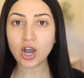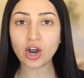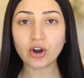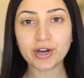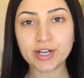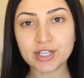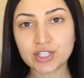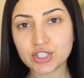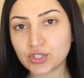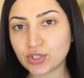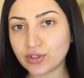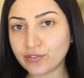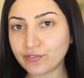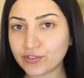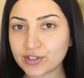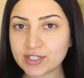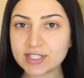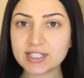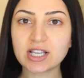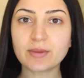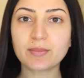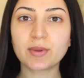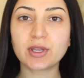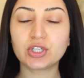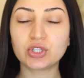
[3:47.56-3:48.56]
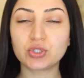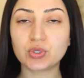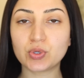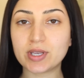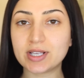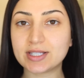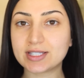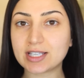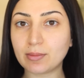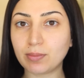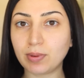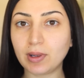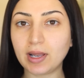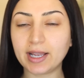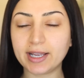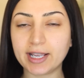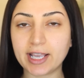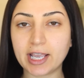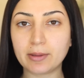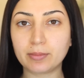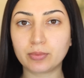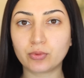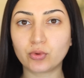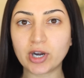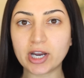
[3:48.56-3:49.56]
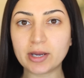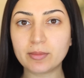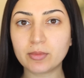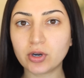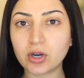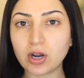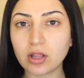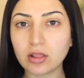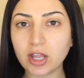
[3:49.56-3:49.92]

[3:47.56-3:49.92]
Alright, so the first thing I'm going to do is apply a primer.